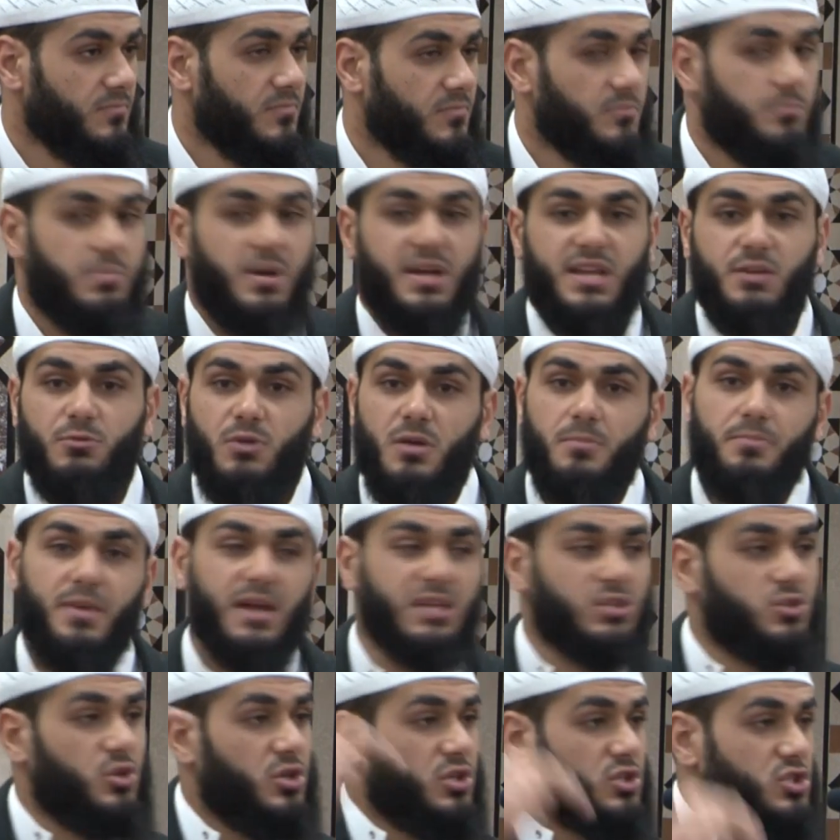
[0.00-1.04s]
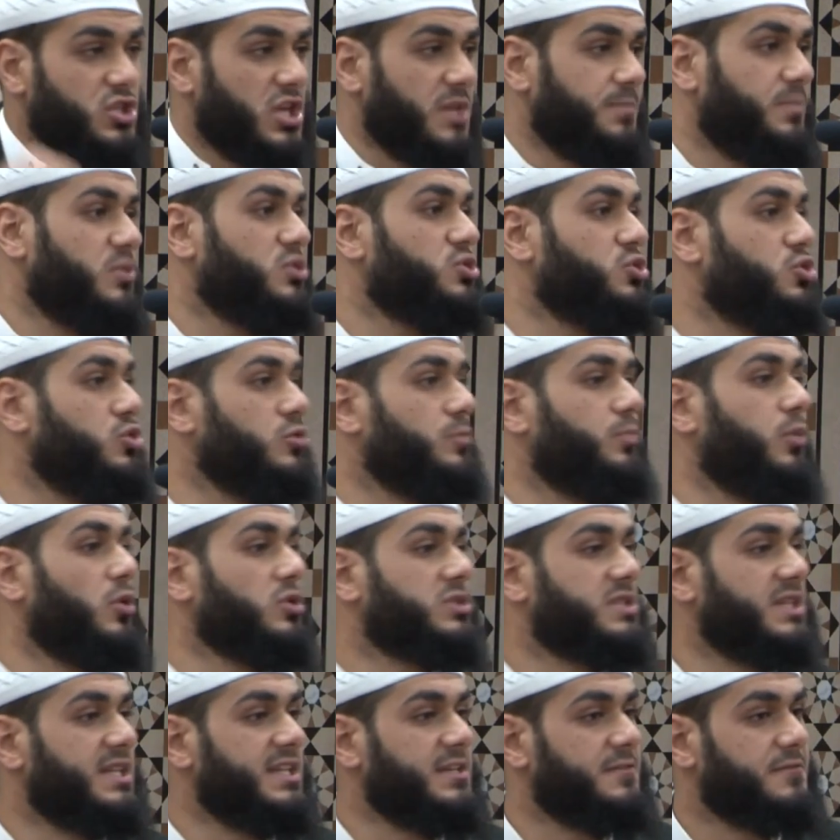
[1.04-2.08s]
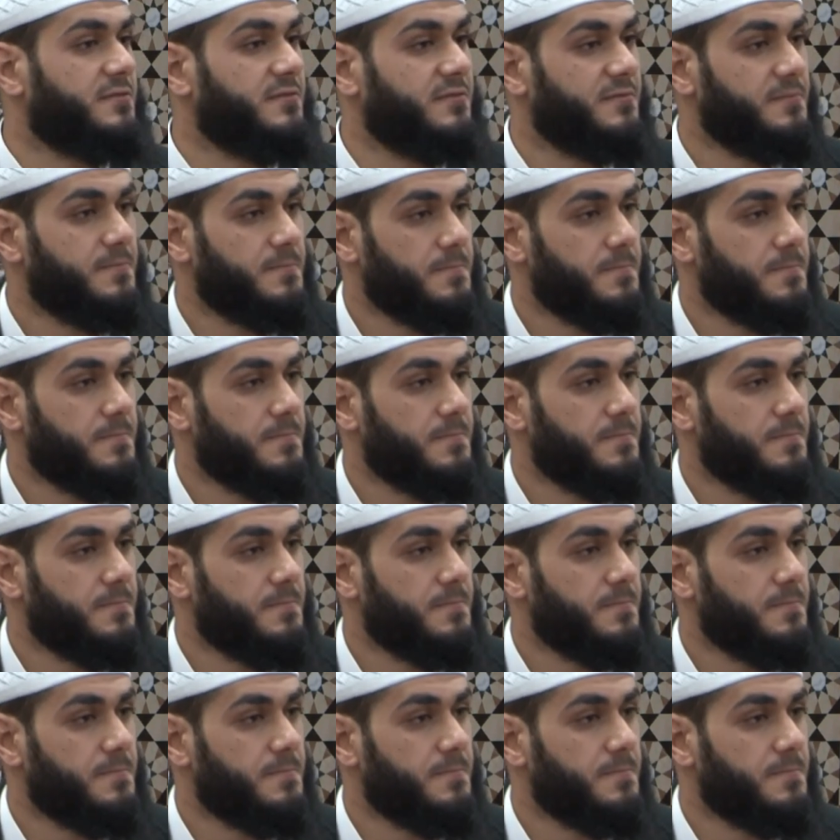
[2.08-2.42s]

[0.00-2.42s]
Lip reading: But he went back to his sheep. He's too poor to live.